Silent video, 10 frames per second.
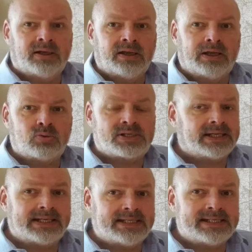It will
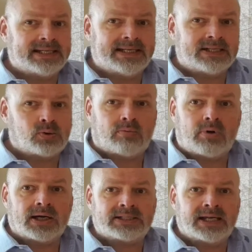stick easily into a
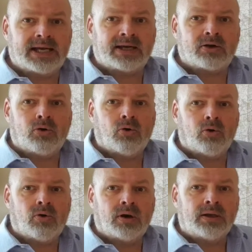rucksack
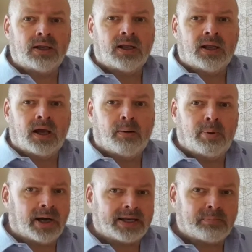or a
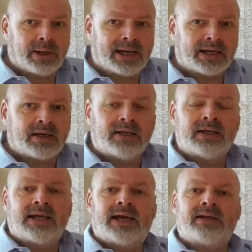bike bag
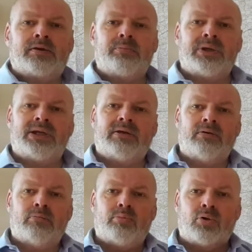and can be
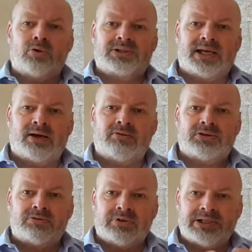brought out
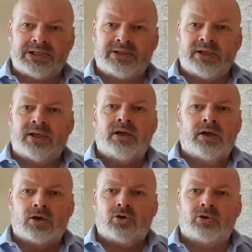to read
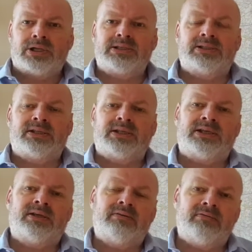according to
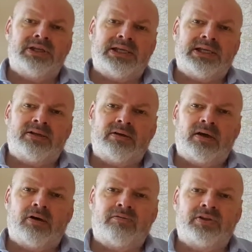the need
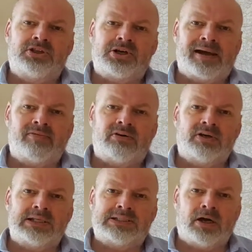of the traveller
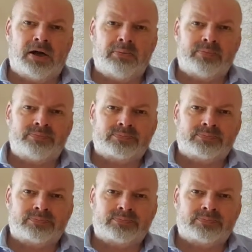at the time.